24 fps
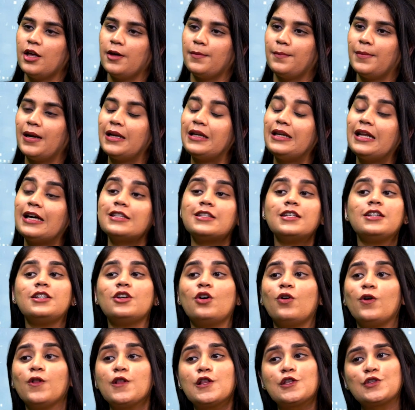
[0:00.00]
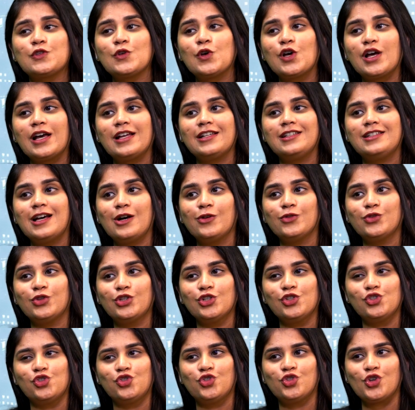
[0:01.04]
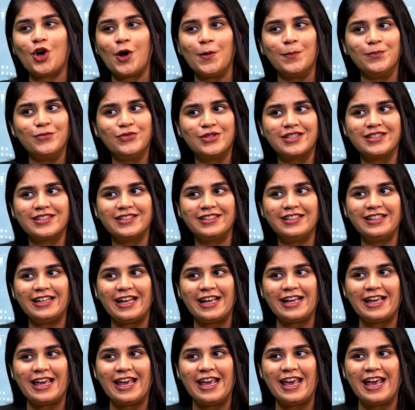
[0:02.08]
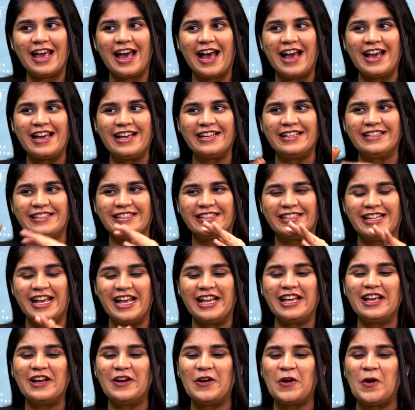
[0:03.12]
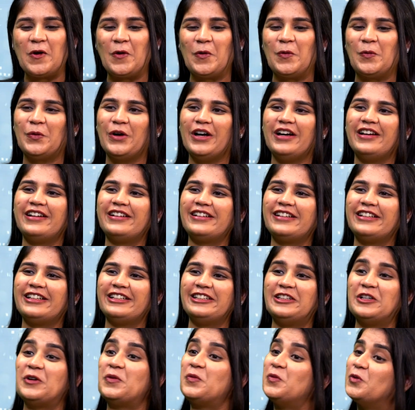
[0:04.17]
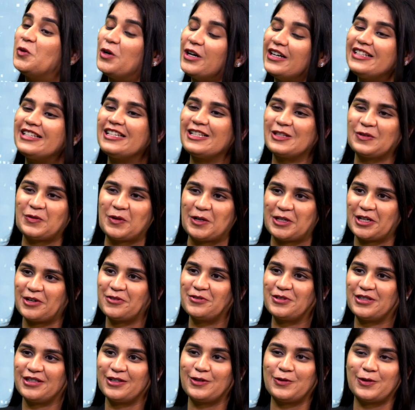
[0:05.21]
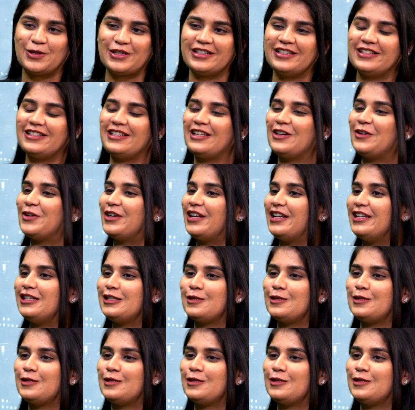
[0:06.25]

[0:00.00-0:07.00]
But does it also cut down the jobs? Like AI is taking over the world, is what I would say, not India or any